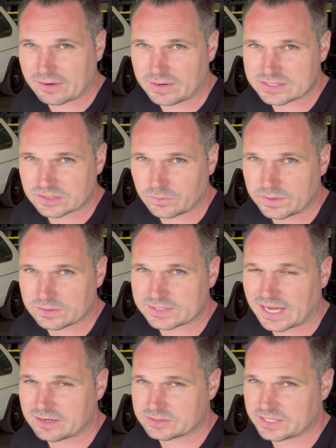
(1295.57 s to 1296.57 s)
racing wheel
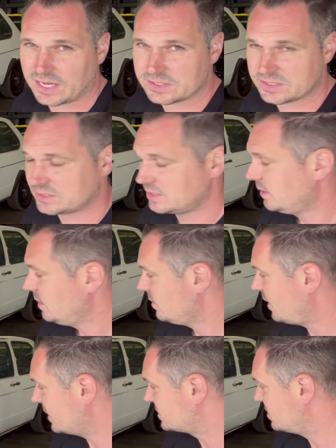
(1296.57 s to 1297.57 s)
tire sizes,
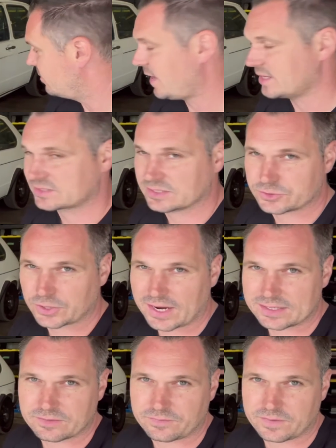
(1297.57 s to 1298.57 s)
that's the best. And
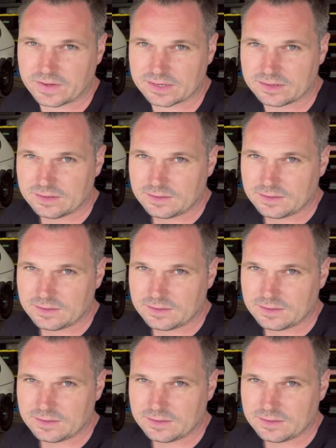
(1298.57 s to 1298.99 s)
trying to fit